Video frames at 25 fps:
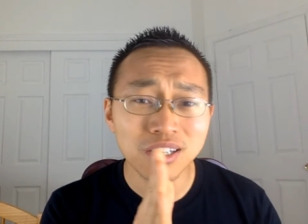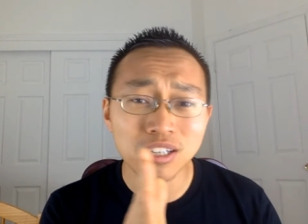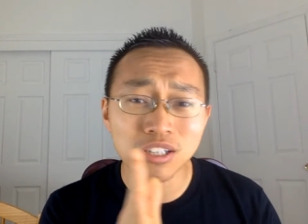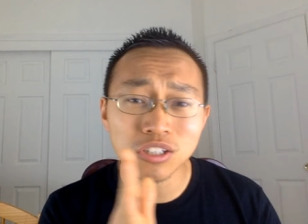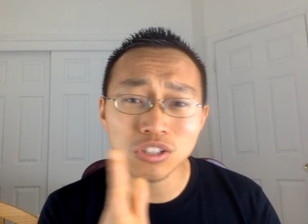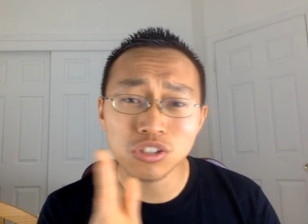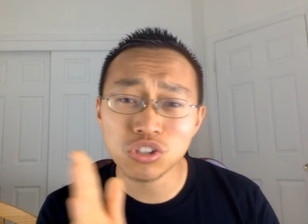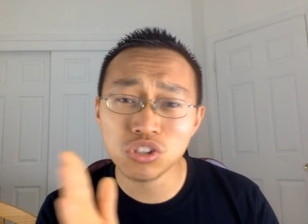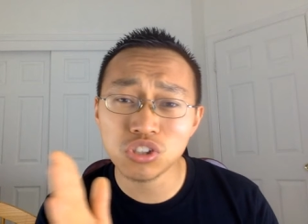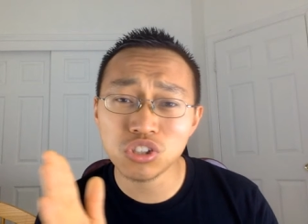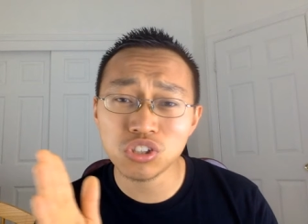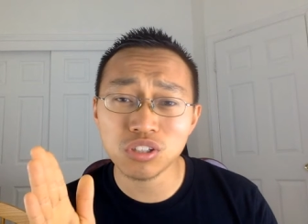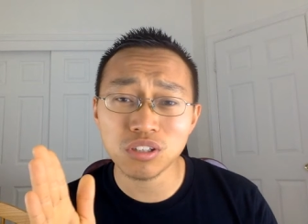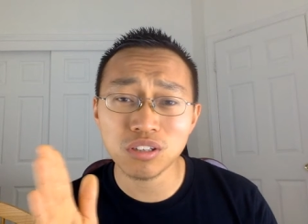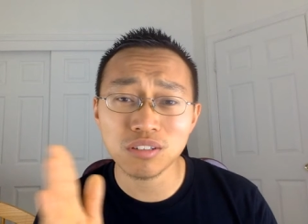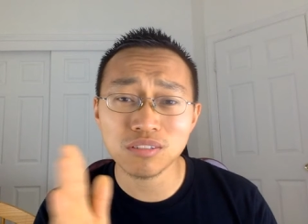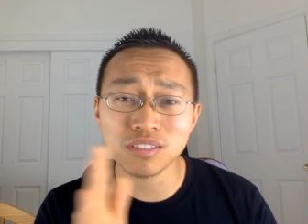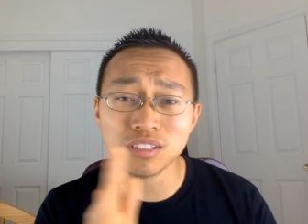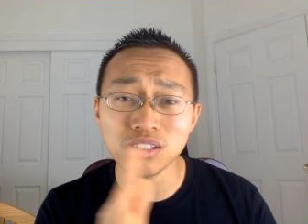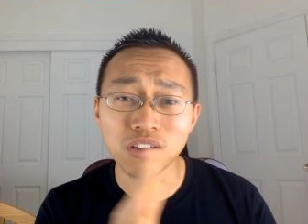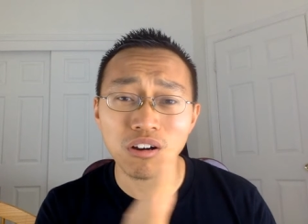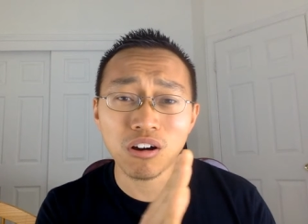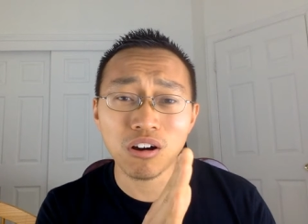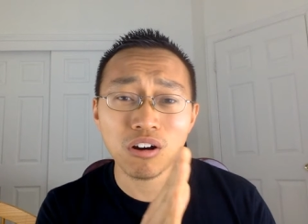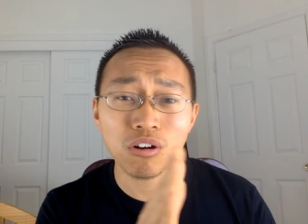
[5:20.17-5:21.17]

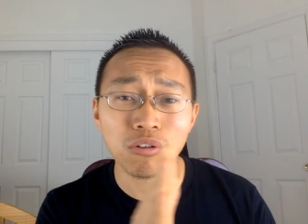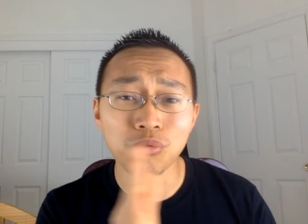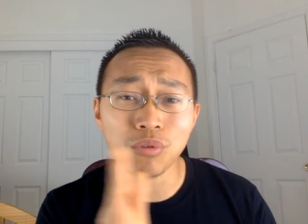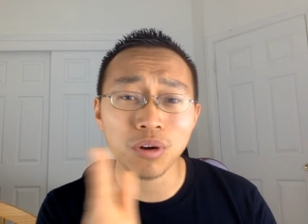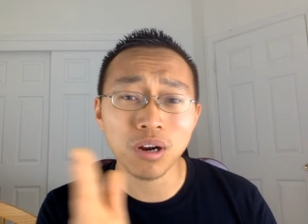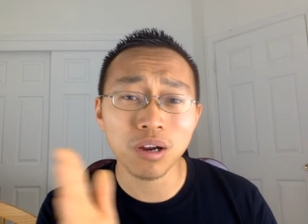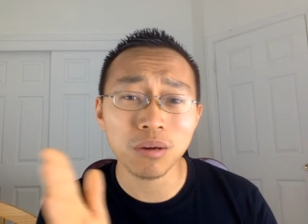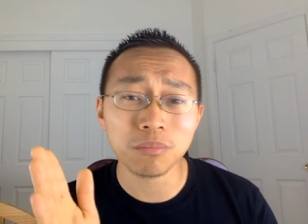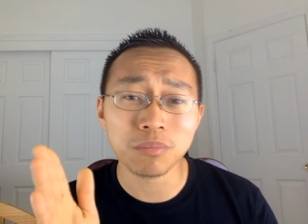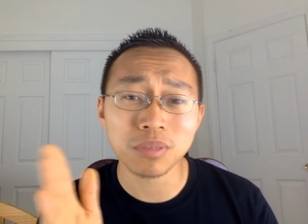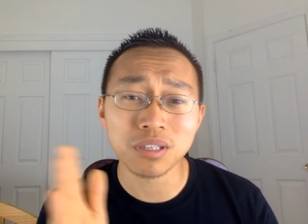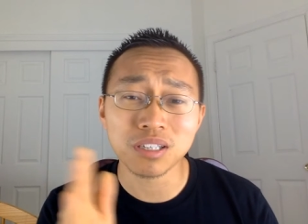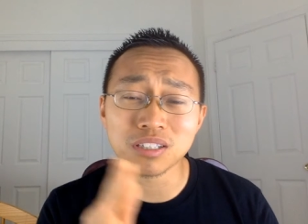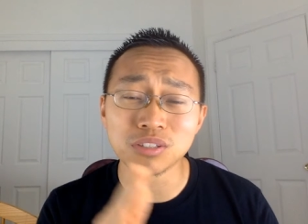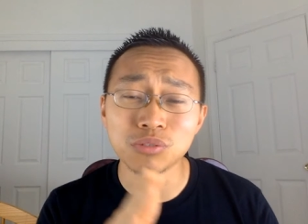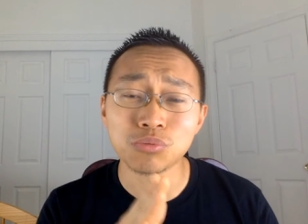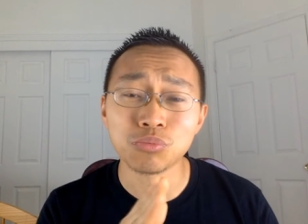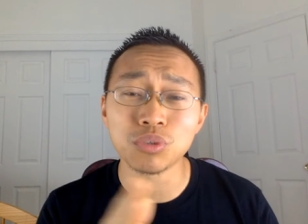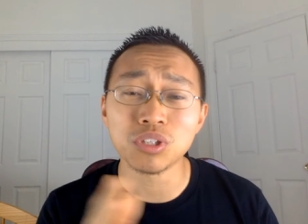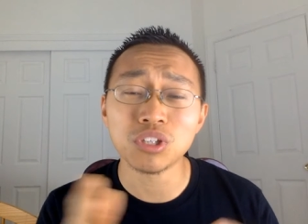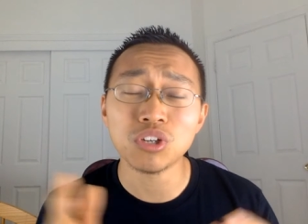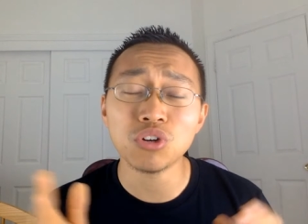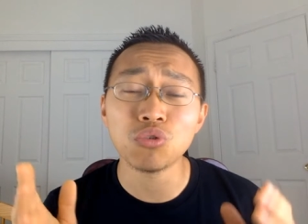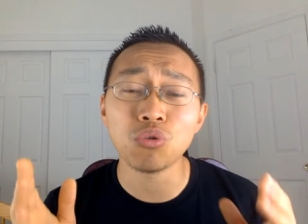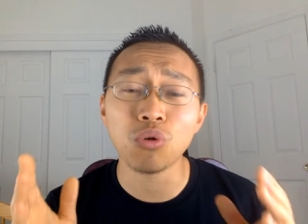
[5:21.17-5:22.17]
shifts all around because
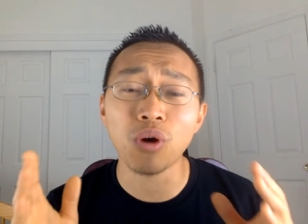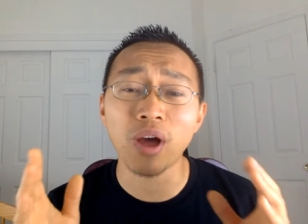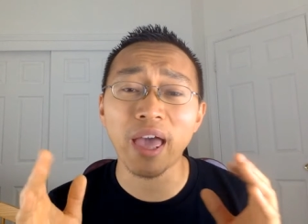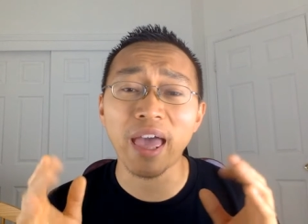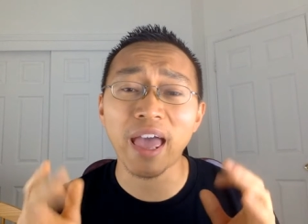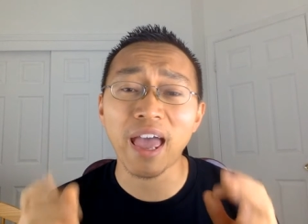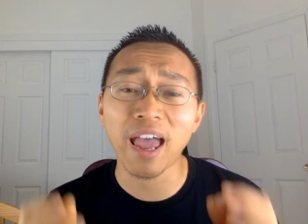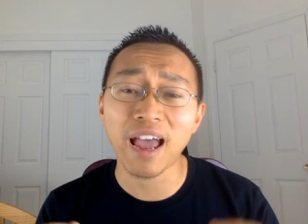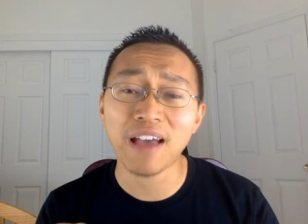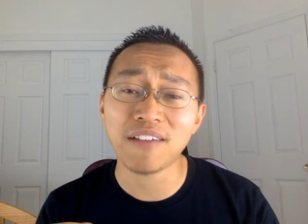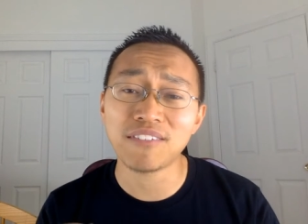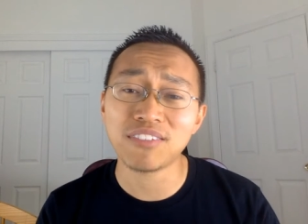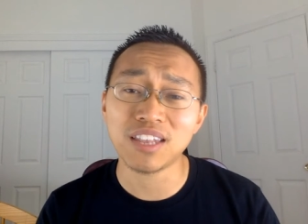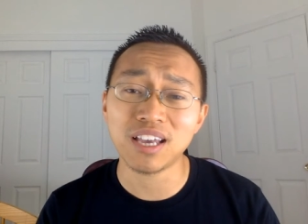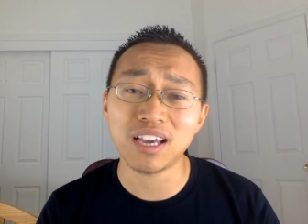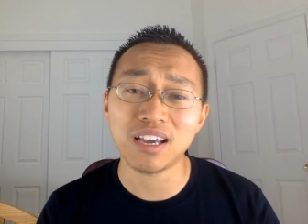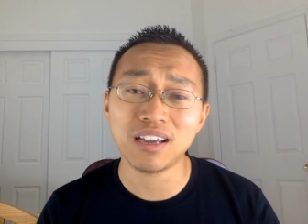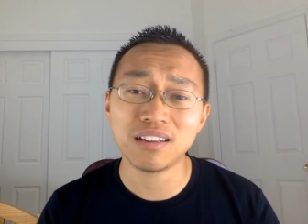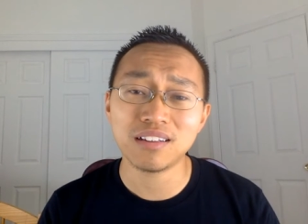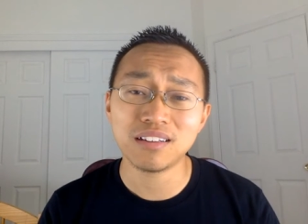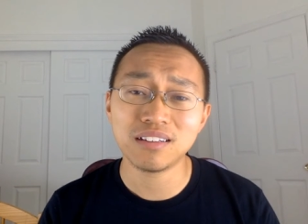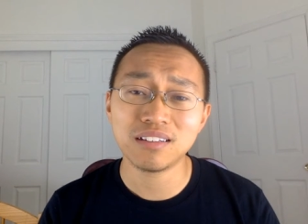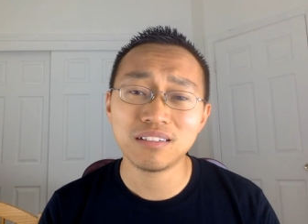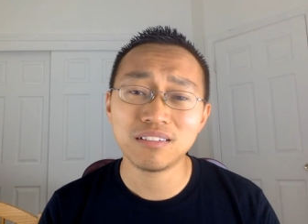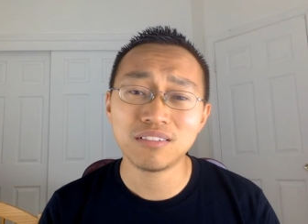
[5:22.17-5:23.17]
we don't have that
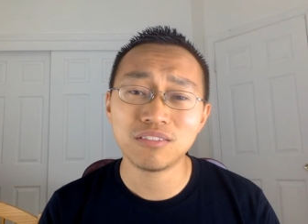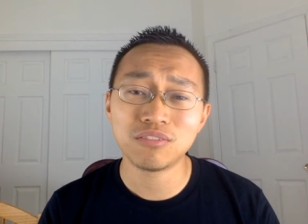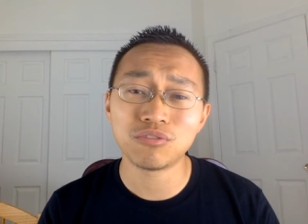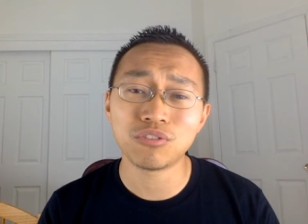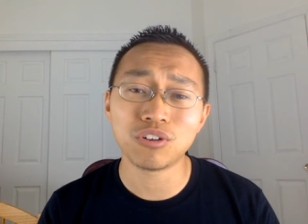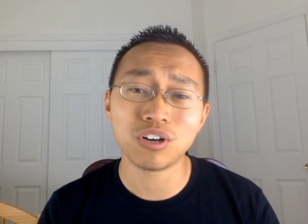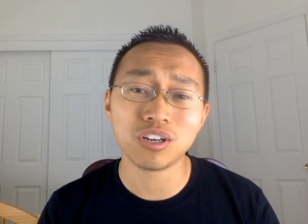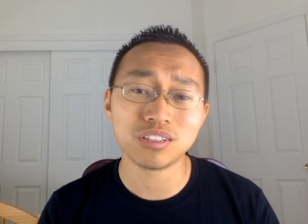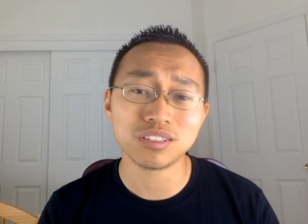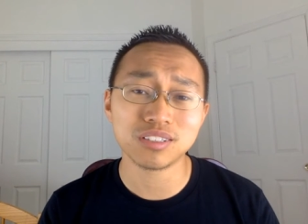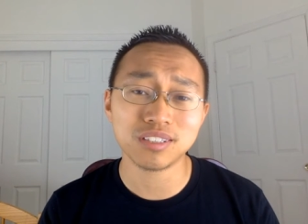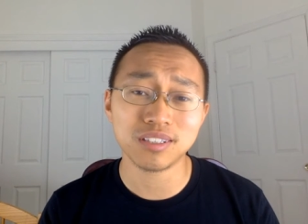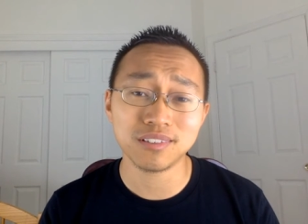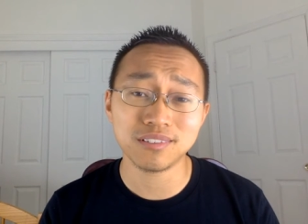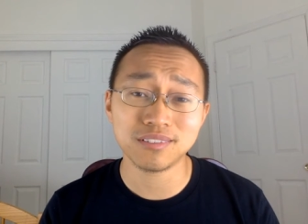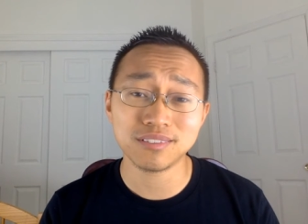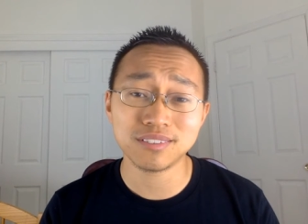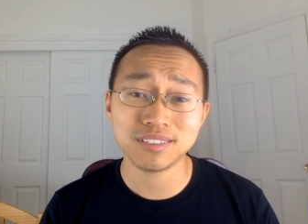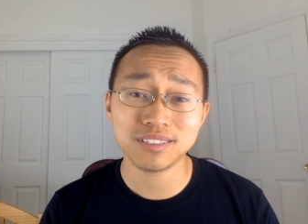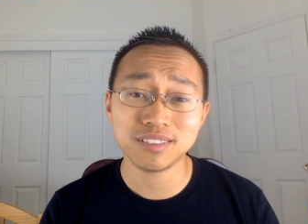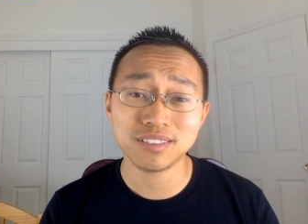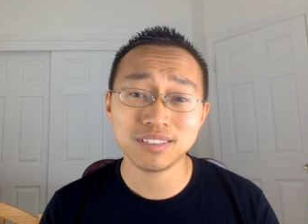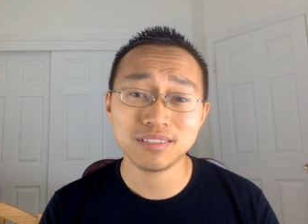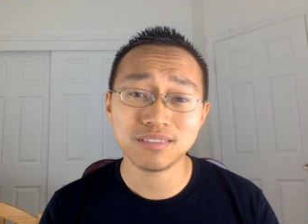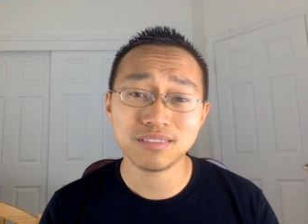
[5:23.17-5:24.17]
for ourselves.